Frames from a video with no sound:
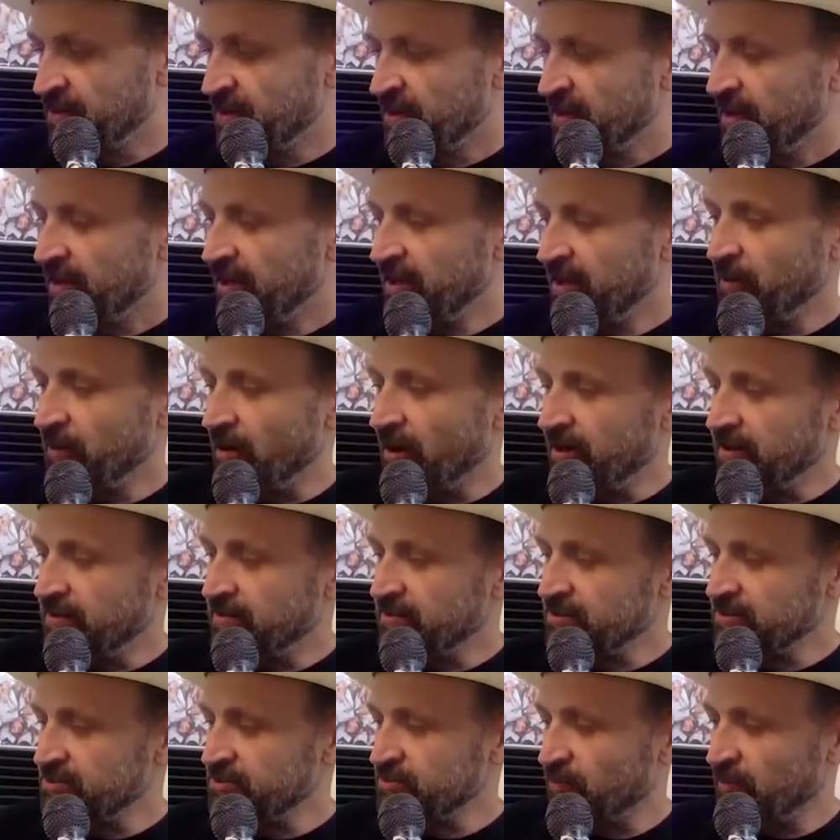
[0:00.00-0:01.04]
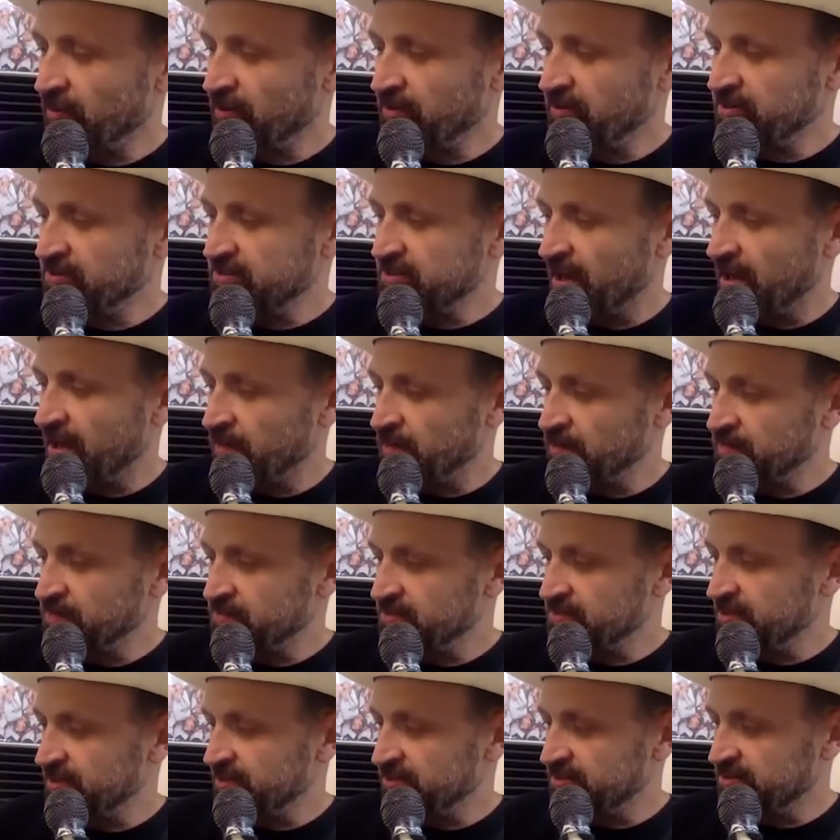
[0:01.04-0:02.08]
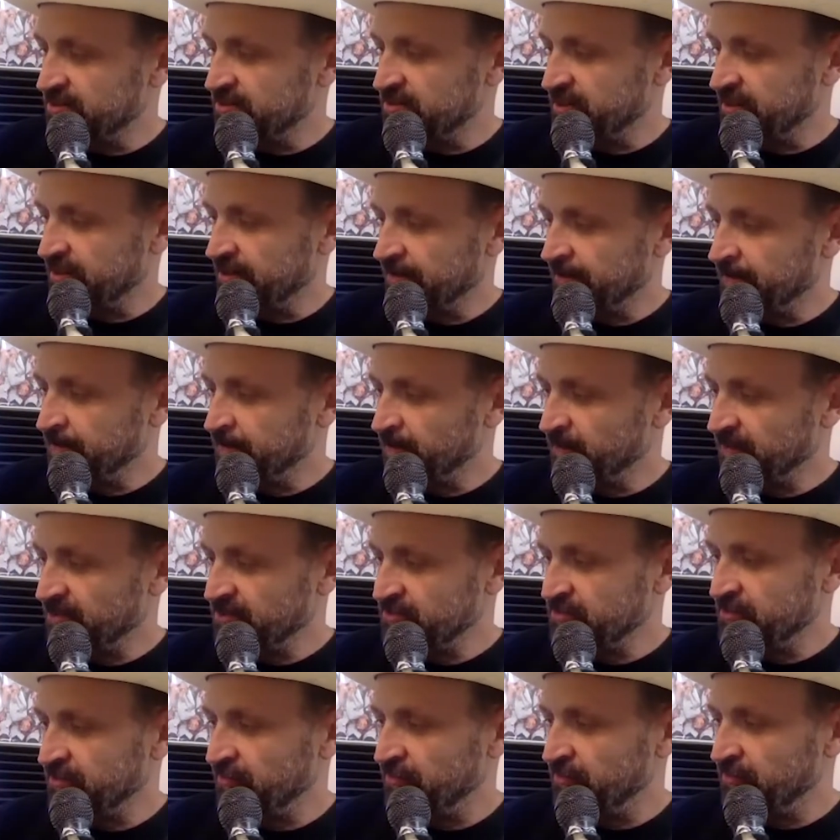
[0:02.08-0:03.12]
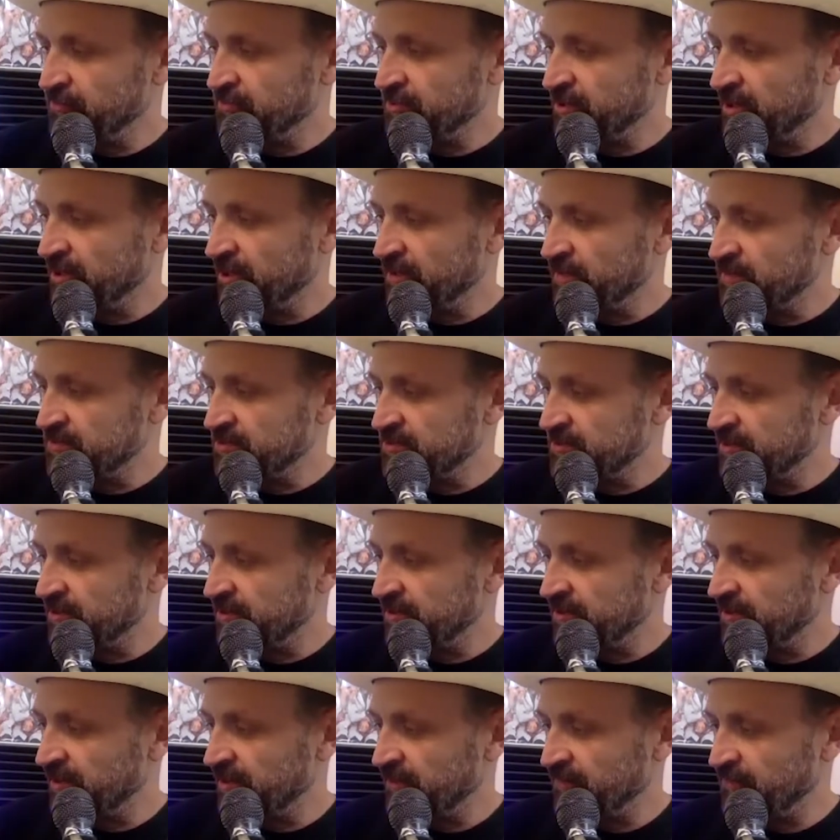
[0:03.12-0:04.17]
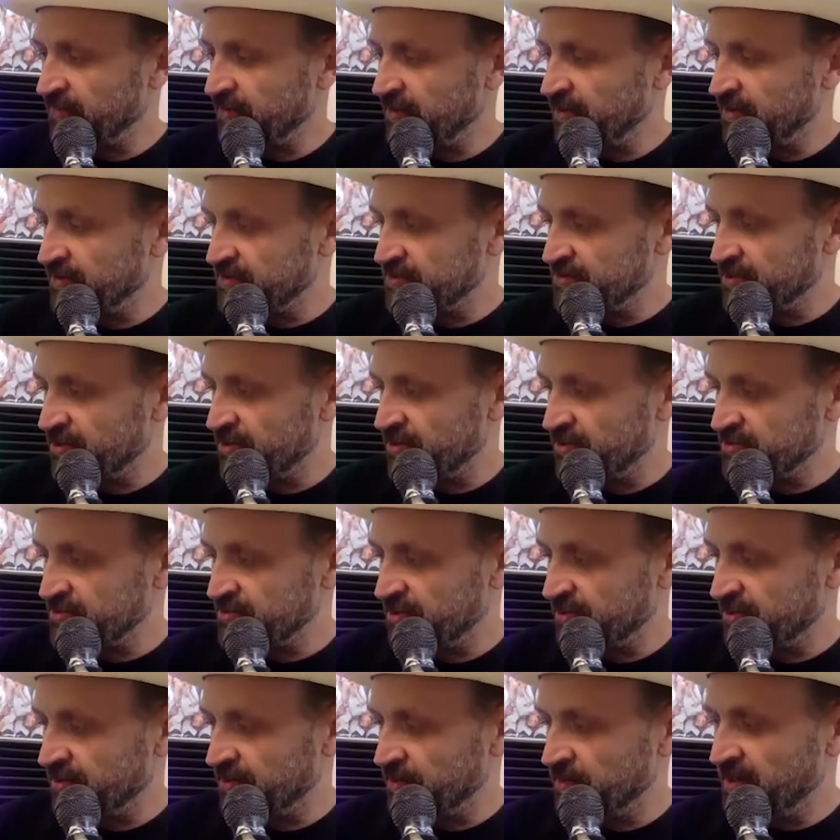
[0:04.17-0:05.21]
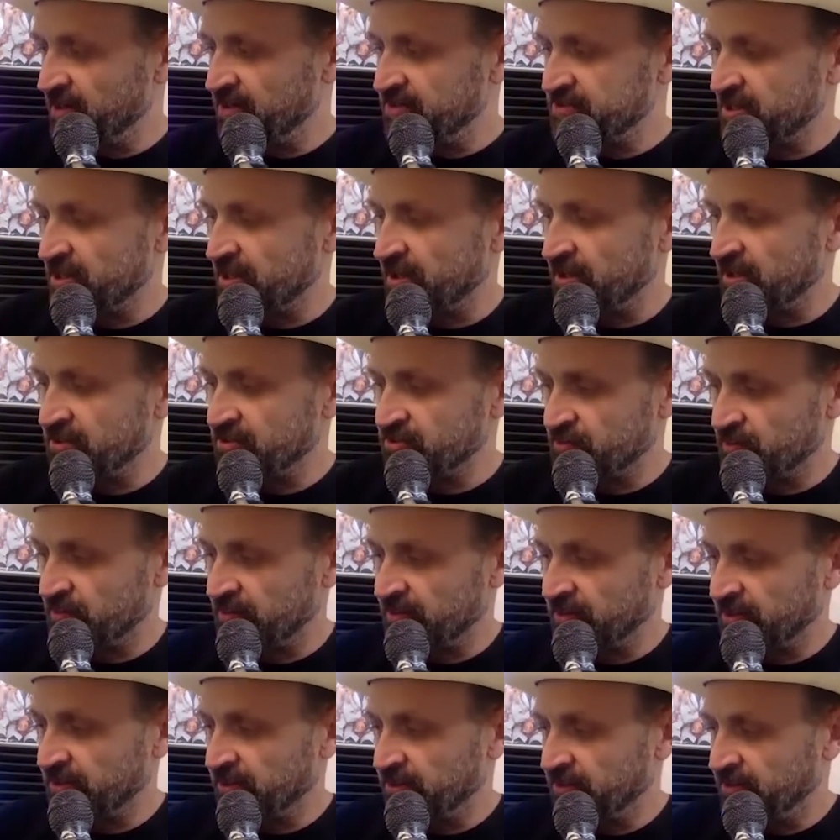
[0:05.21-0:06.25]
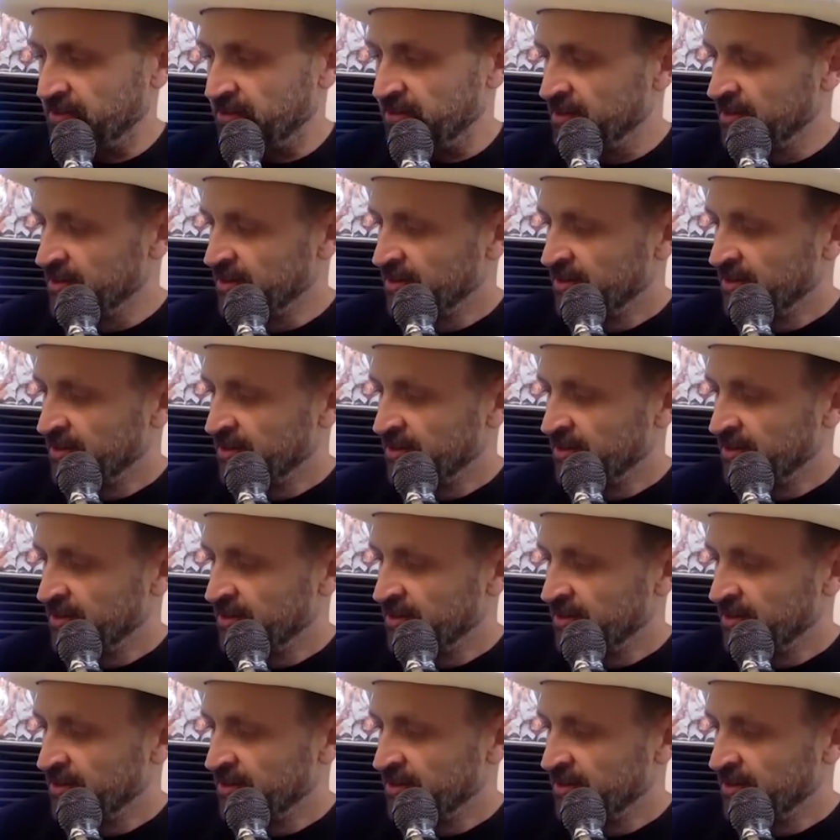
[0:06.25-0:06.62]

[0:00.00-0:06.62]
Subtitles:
Anyway, this is one of these albums that listened to a few times. I forget the songs on here. Mean as Hell is really good.